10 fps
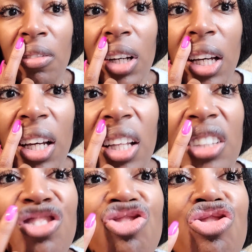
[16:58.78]
but
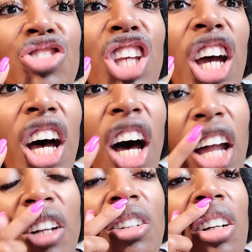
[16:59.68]
yeah,
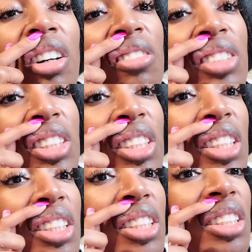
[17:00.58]
I don't know, I'm just
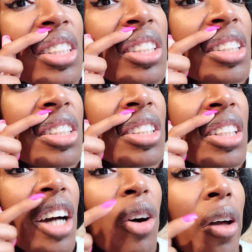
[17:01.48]
gonna
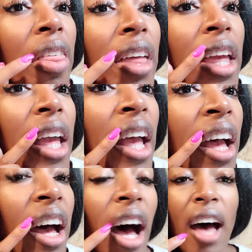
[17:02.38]
go with it.
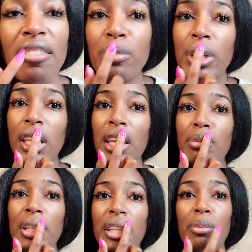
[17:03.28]
I haven't been
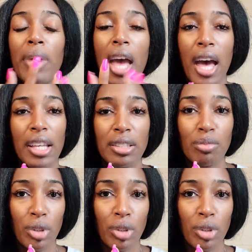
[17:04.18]
keeping them as